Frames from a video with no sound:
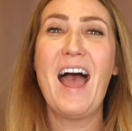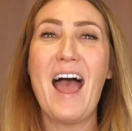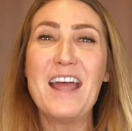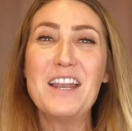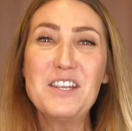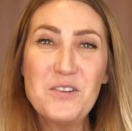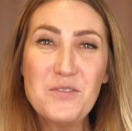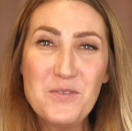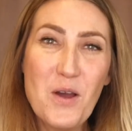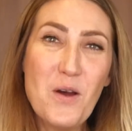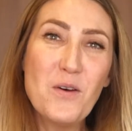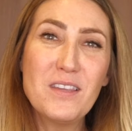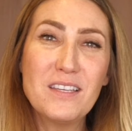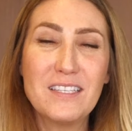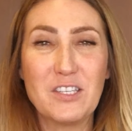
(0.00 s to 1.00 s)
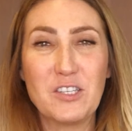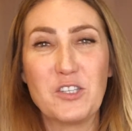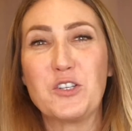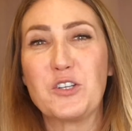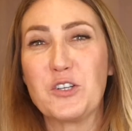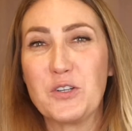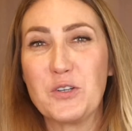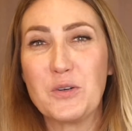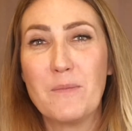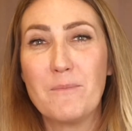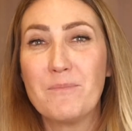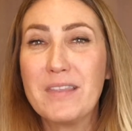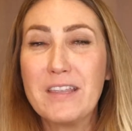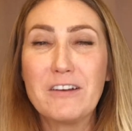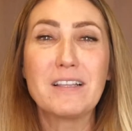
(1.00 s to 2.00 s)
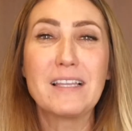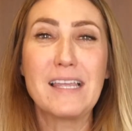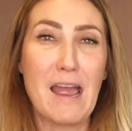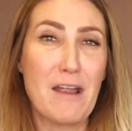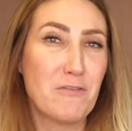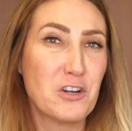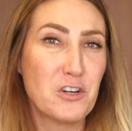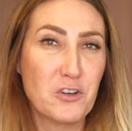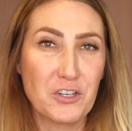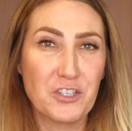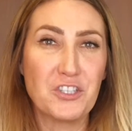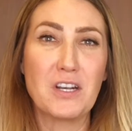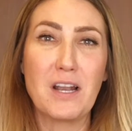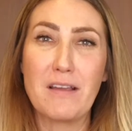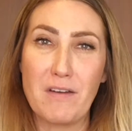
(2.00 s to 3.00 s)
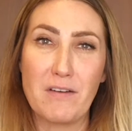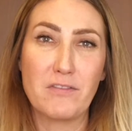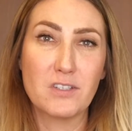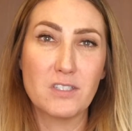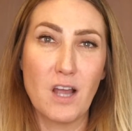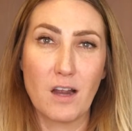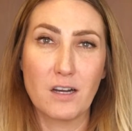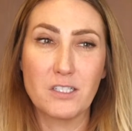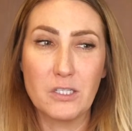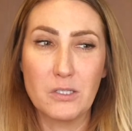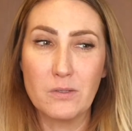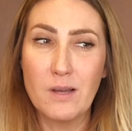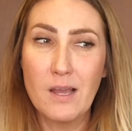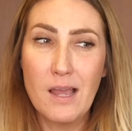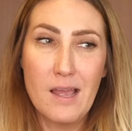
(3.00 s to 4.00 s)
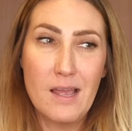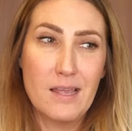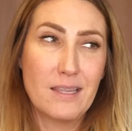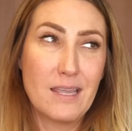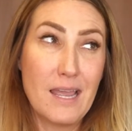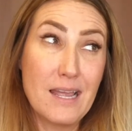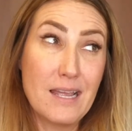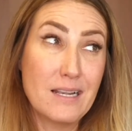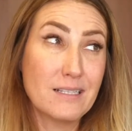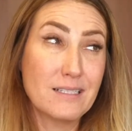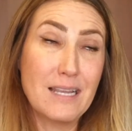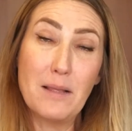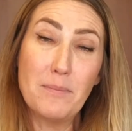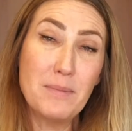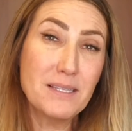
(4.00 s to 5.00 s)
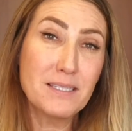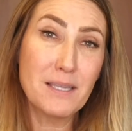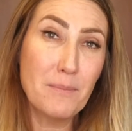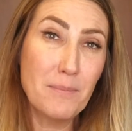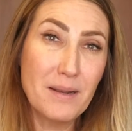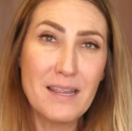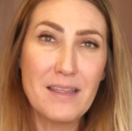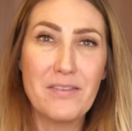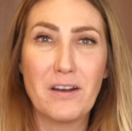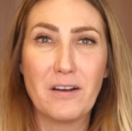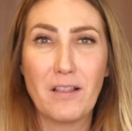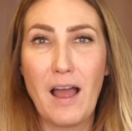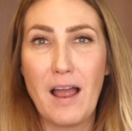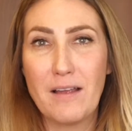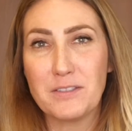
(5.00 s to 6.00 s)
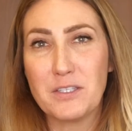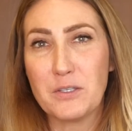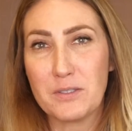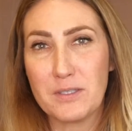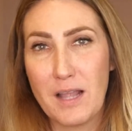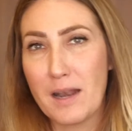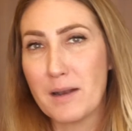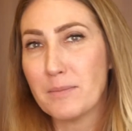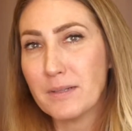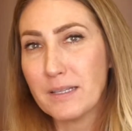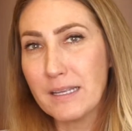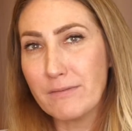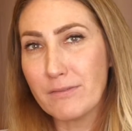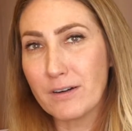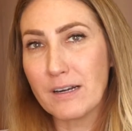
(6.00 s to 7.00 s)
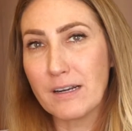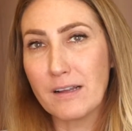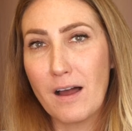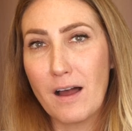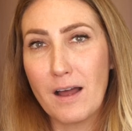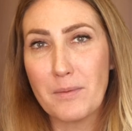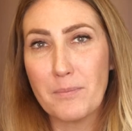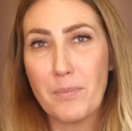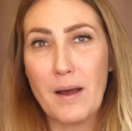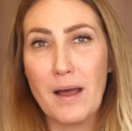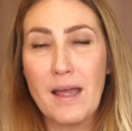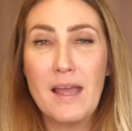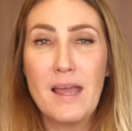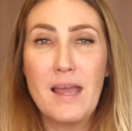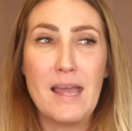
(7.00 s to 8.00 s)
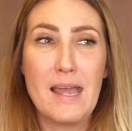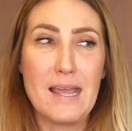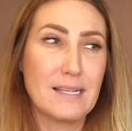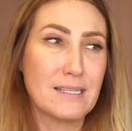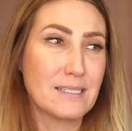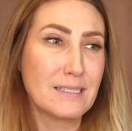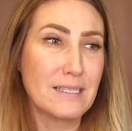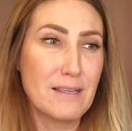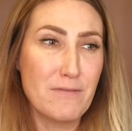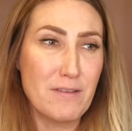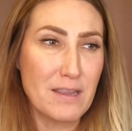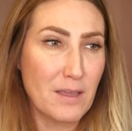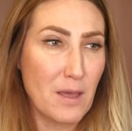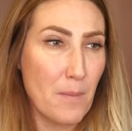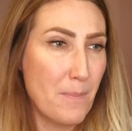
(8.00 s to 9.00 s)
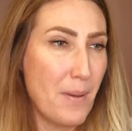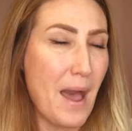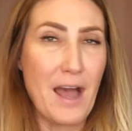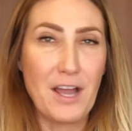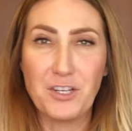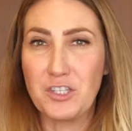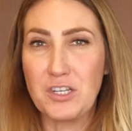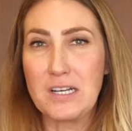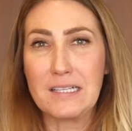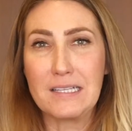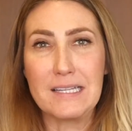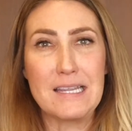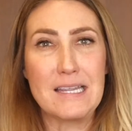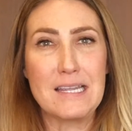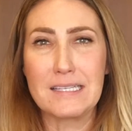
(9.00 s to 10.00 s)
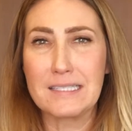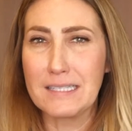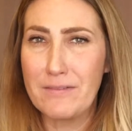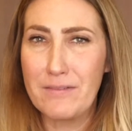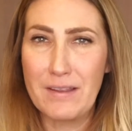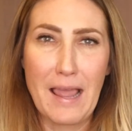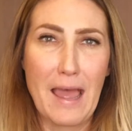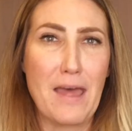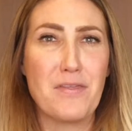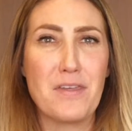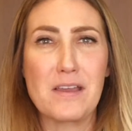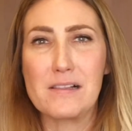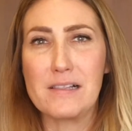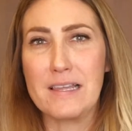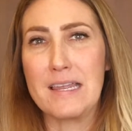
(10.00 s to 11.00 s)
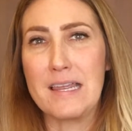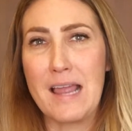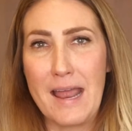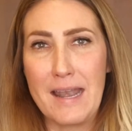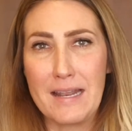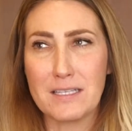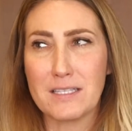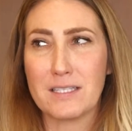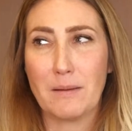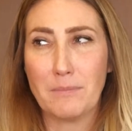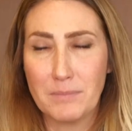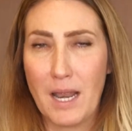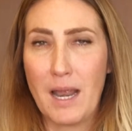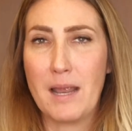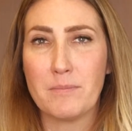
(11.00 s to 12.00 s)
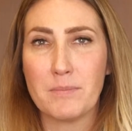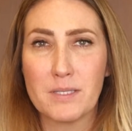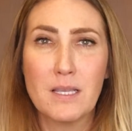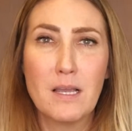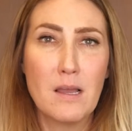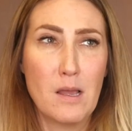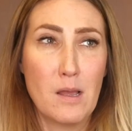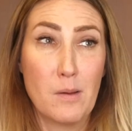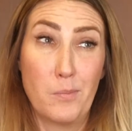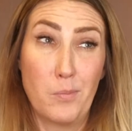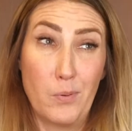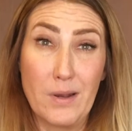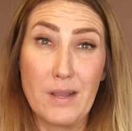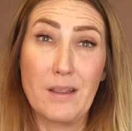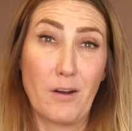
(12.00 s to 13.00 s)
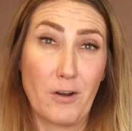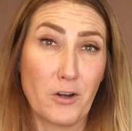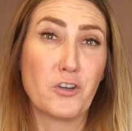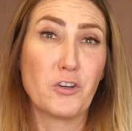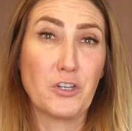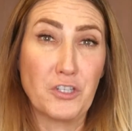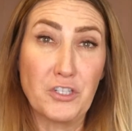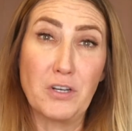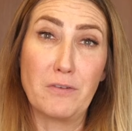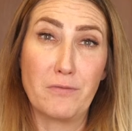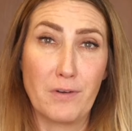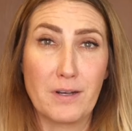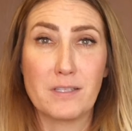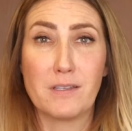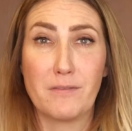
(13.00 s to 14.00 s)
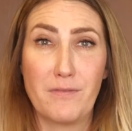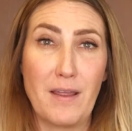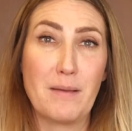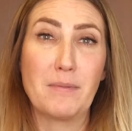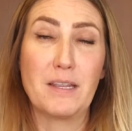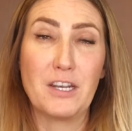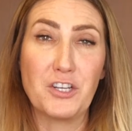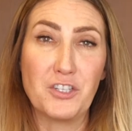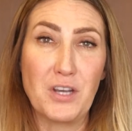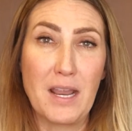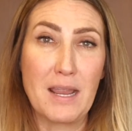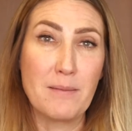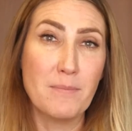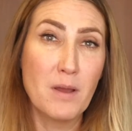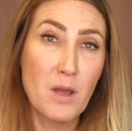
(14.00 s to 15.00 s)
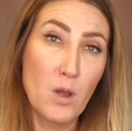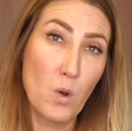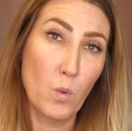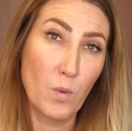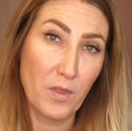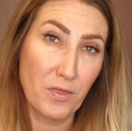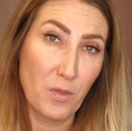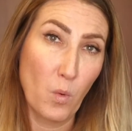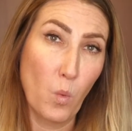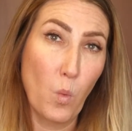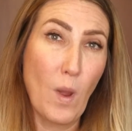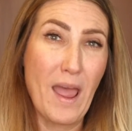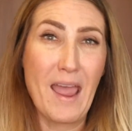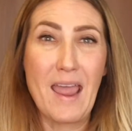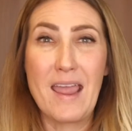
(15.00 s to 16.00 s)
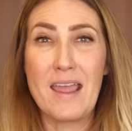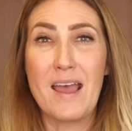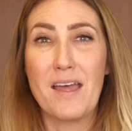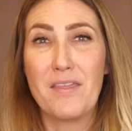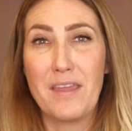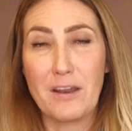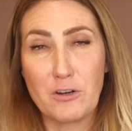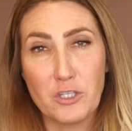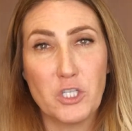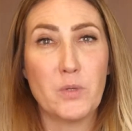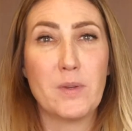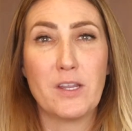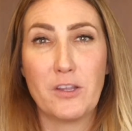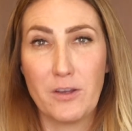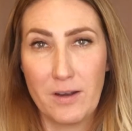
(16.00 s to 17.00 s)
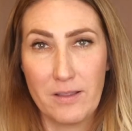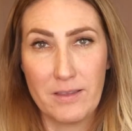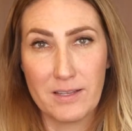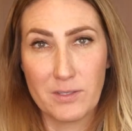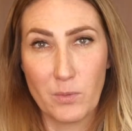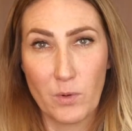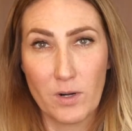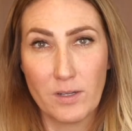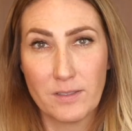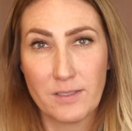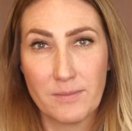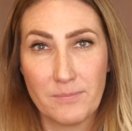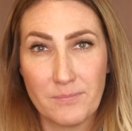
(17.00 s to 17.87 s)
And you know this is true. Nearly every Christian I've ever talked to can tell me somebody in their lives who's not a believer in God, but is living compassionately, is living ethically, and is sometimes putting our Christian friends and family to shame with the way they are doing good in this world.